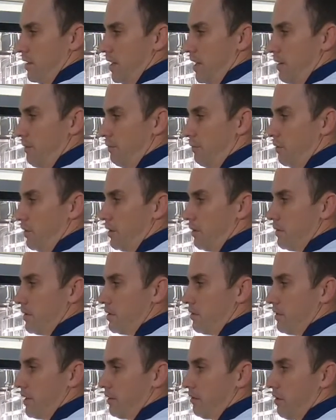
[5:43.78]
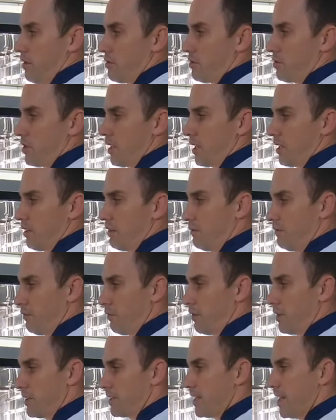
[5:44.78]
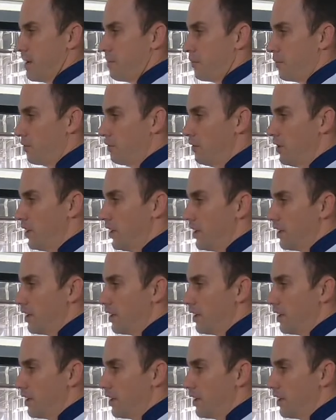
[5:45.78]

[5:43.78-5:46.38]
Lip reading: If we were to be doing roast chicken, for example,